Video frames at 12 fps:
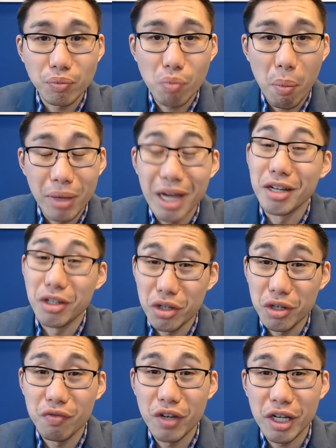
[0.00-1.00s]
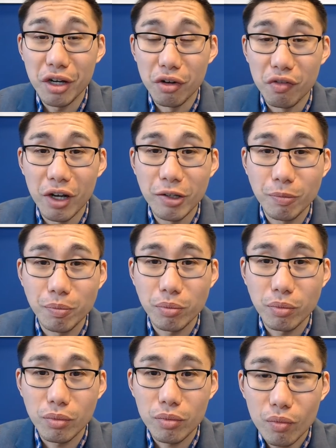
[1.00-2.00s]
And it's a good video, right?
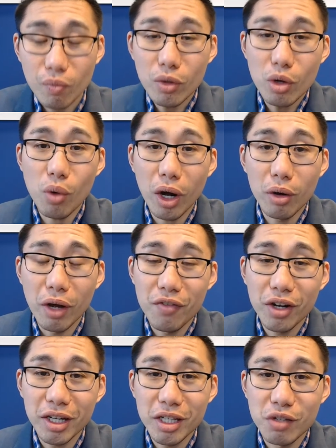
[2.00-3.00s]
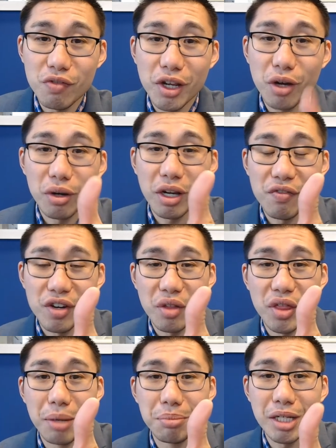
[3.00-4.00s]
Well, if you like this video, give it a
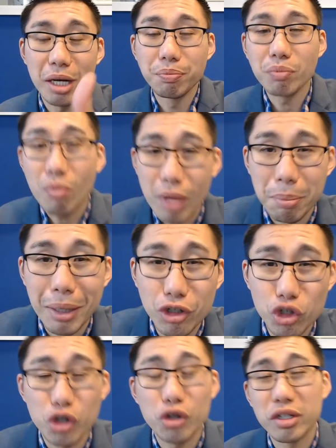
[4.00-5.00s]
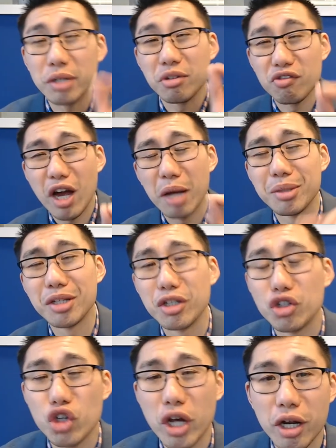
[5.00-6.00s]
thumbs up. Make sure you subscribe to this
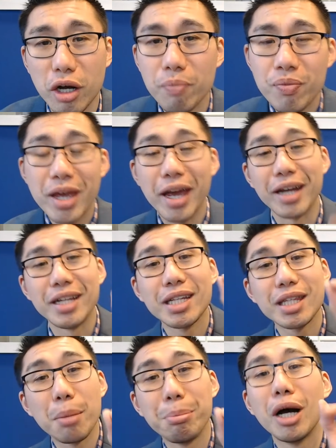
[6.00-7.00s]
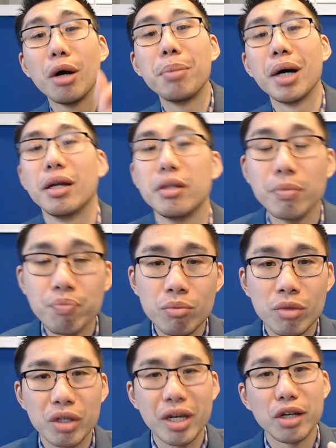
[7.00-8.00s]
channel and hit the bell button to
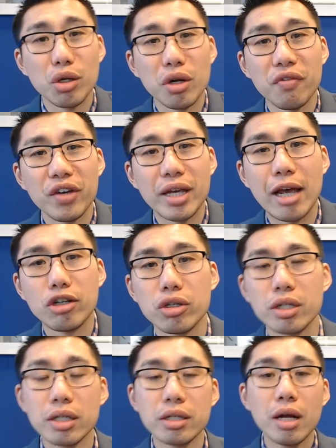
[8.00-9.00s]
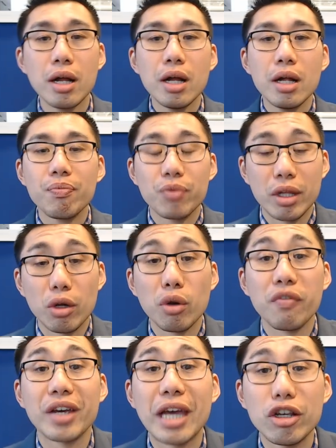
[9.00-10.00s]
get notification,
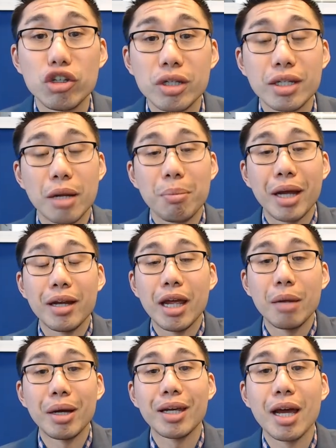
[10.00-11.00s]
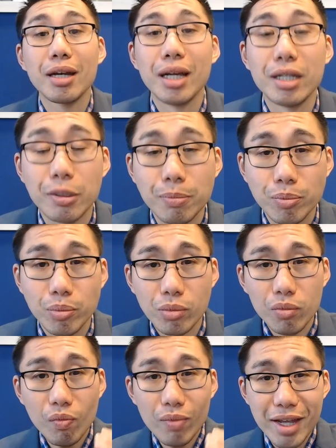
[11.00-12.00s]
notifications. And my name, again, is
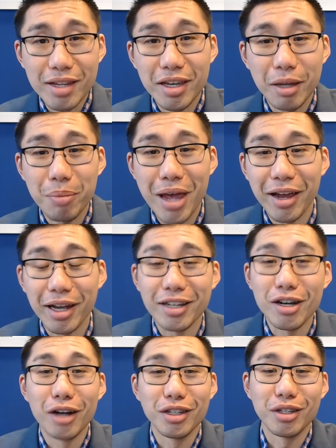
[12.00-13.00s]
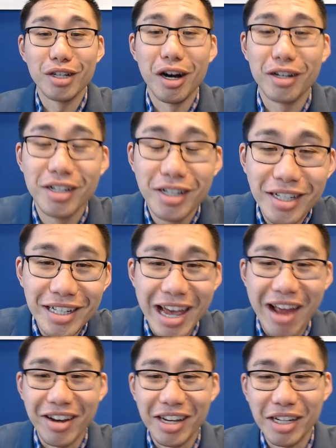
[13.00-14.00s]
Kit Pang. It's hard to talk and
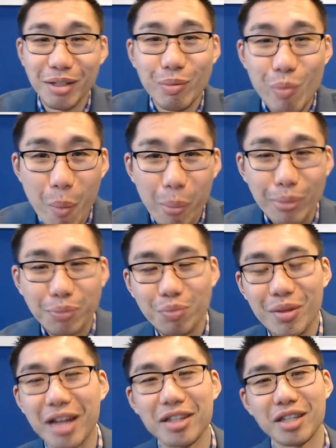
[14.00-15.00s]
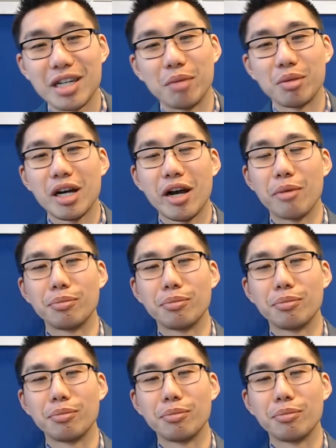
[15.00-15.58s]
eat at the same time.